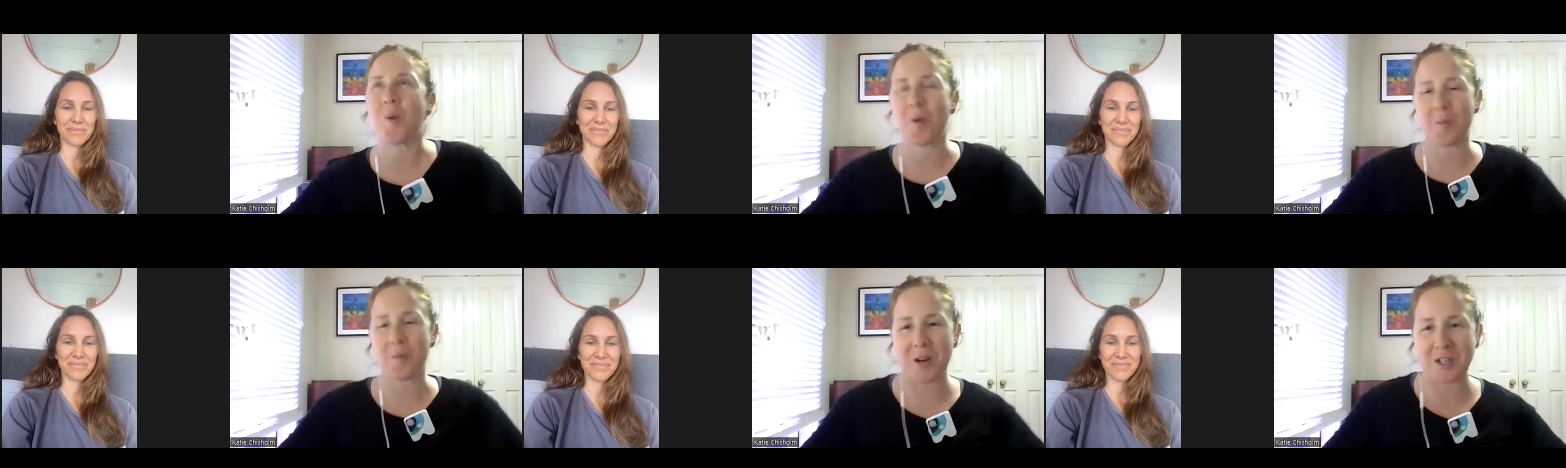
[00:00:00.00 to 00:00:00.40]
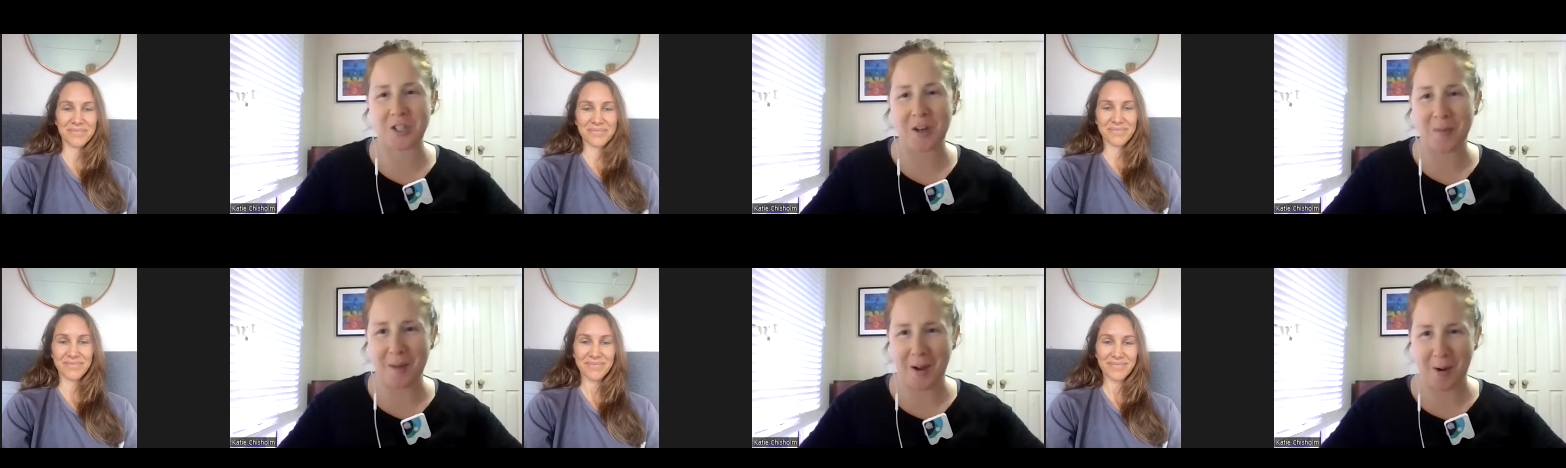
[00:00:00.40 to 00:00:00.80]
Speaker 1: warm rush
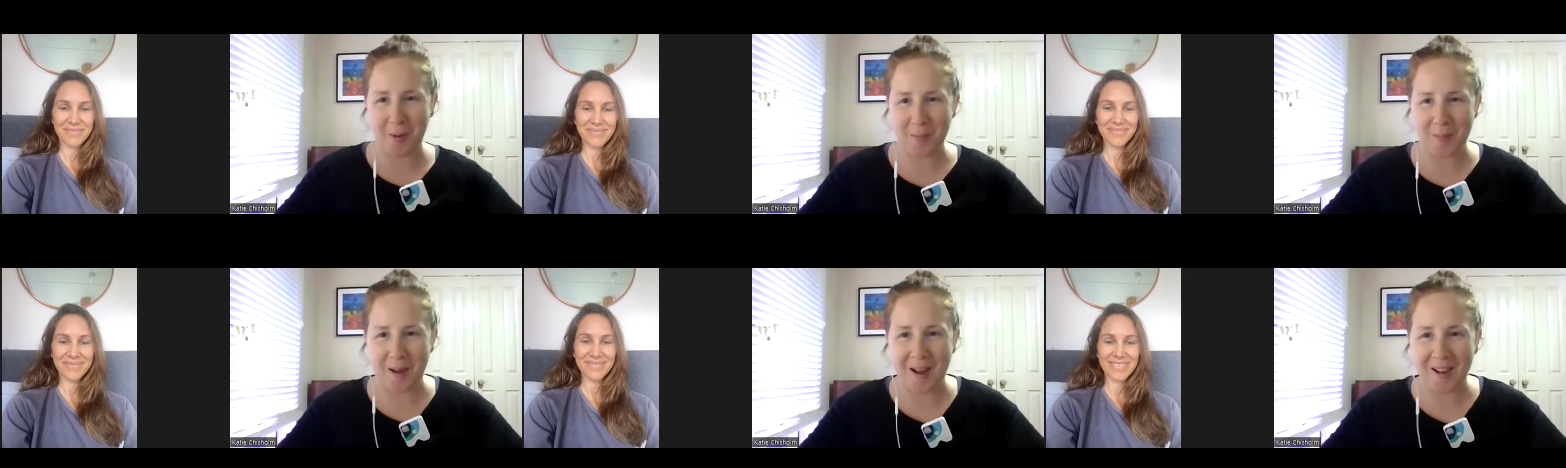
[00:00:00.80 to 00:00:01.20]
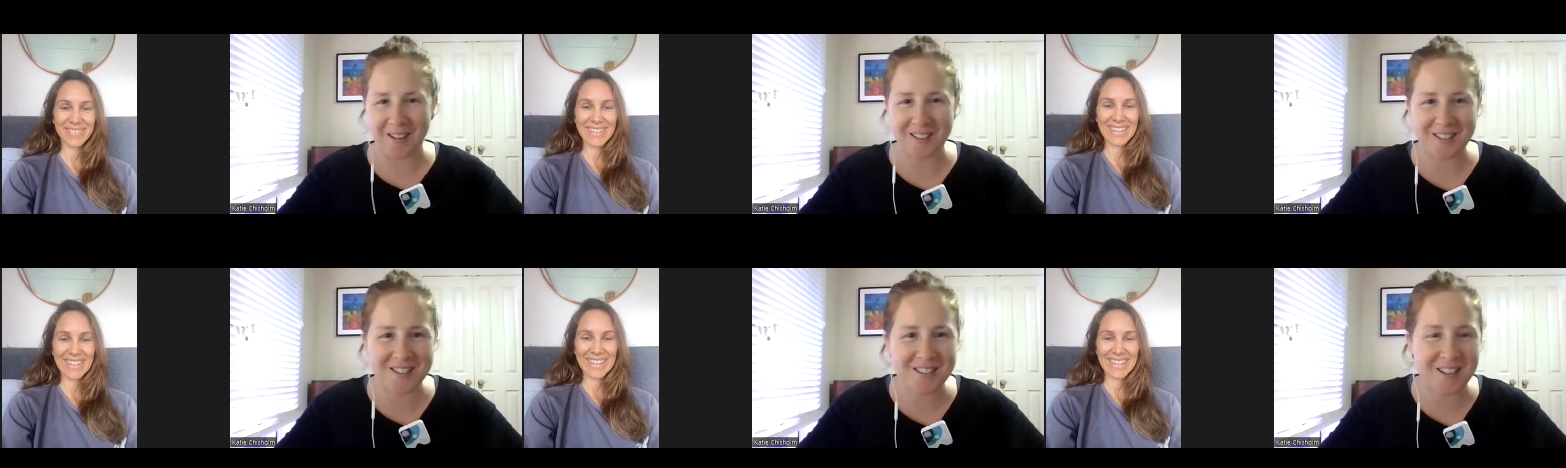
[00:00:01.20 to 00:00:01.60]
up my whole back.
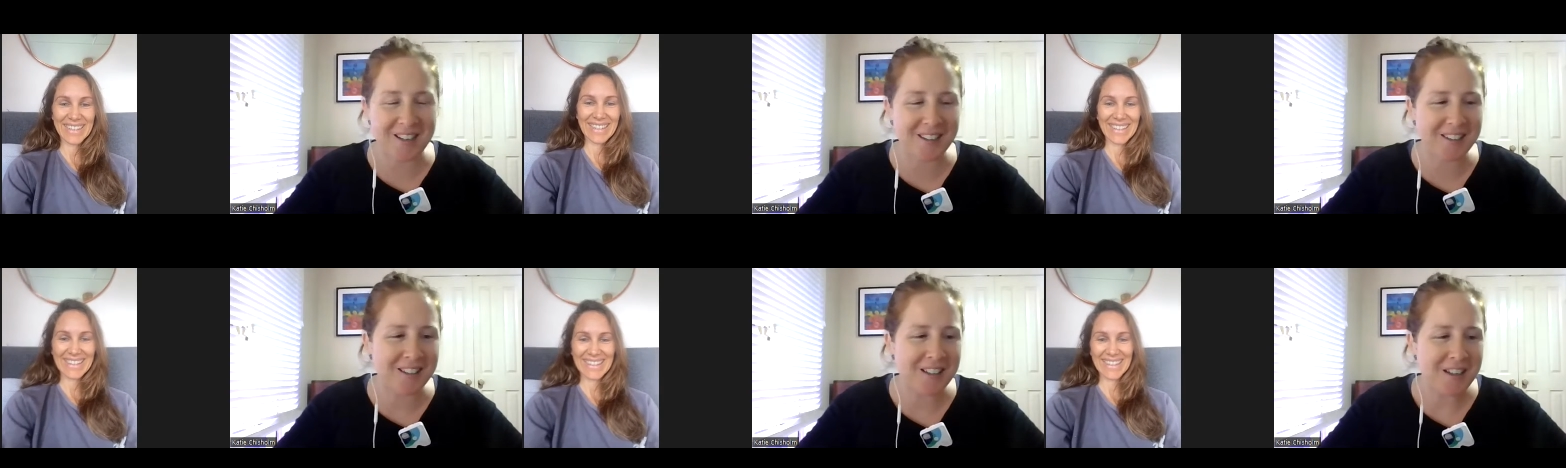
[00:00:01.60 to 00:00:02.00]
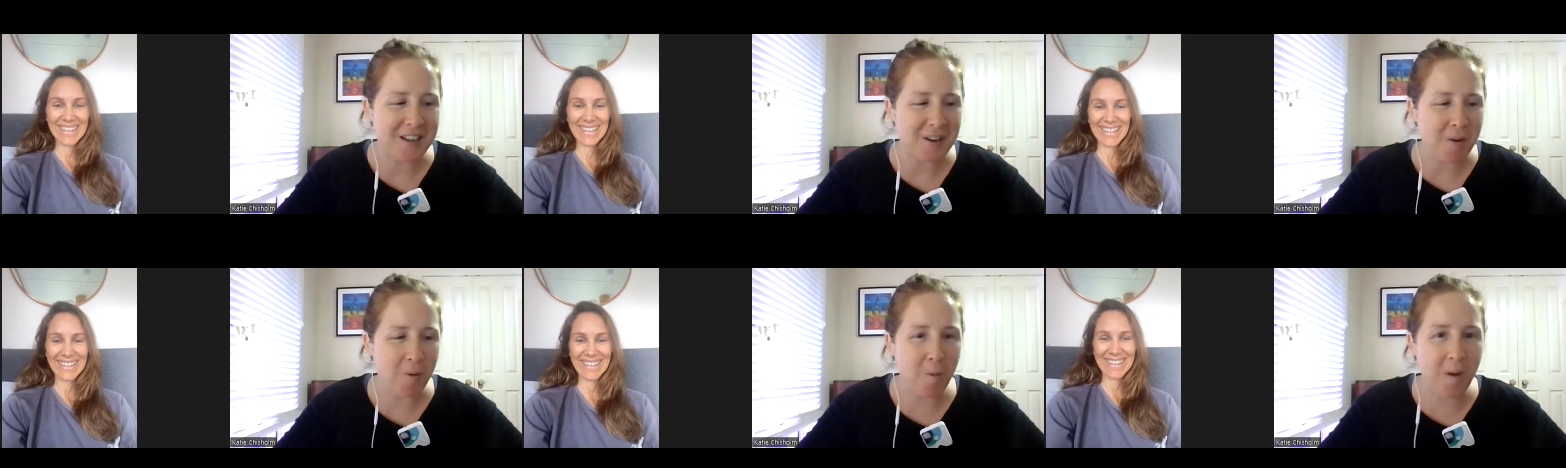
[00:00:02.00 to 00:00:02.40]
It's like,
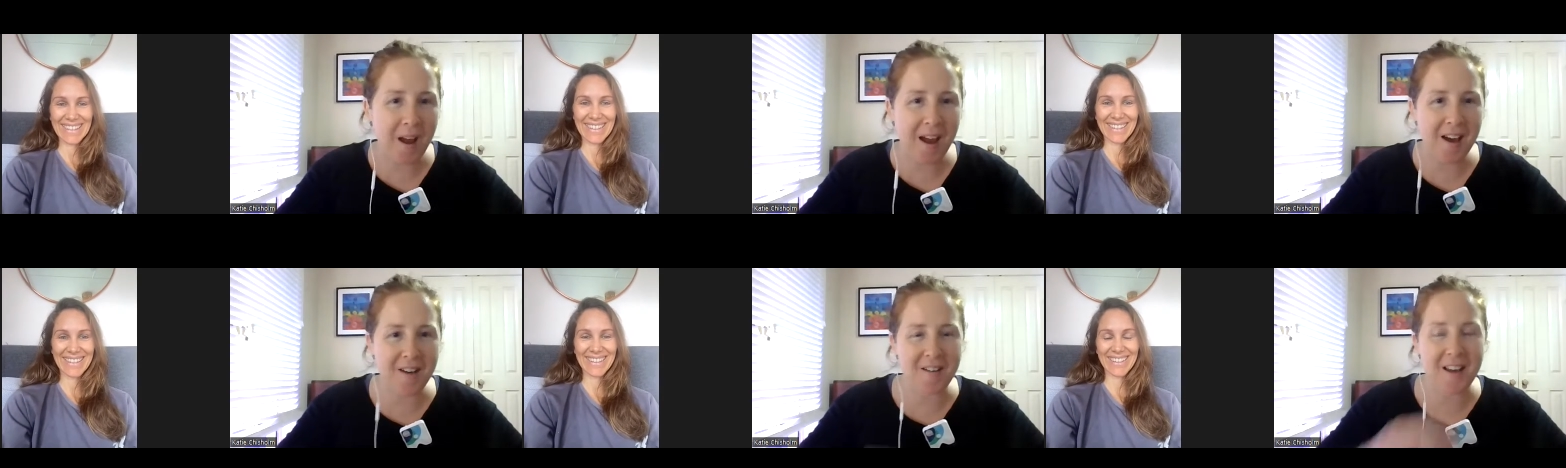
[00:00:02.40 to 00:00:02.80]
wow.